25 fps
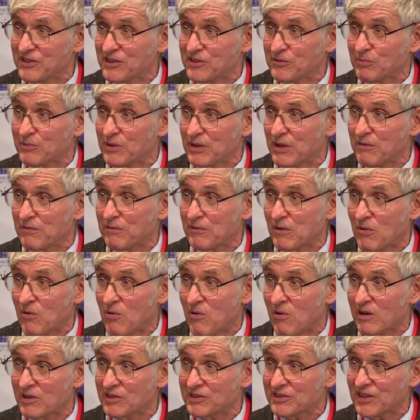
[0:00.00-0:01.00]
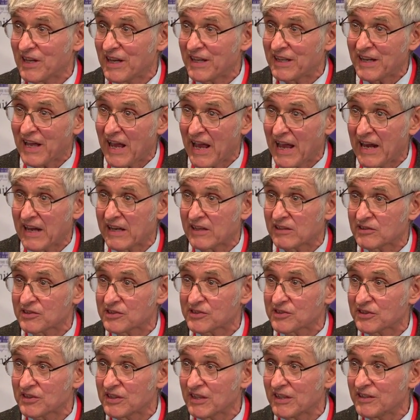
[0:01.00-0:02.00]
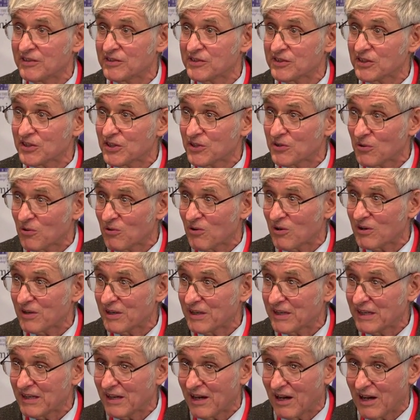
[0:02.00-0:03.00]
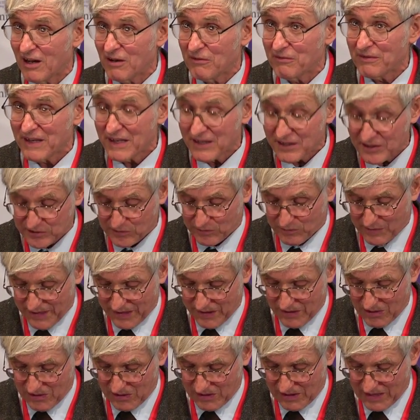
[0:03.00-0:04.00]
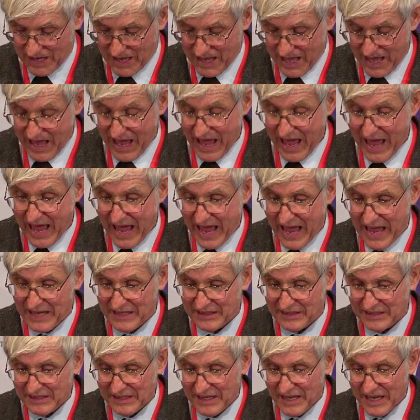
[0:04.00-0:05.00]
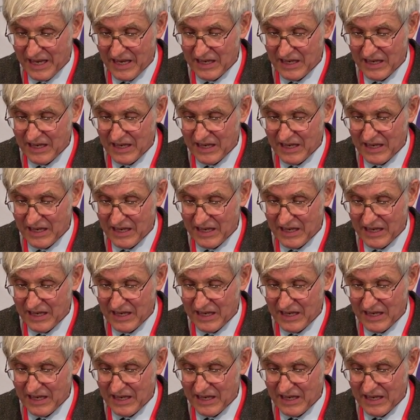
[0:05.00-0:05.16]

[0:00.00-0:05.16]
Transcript: this would, of course, enhance the security of Israel And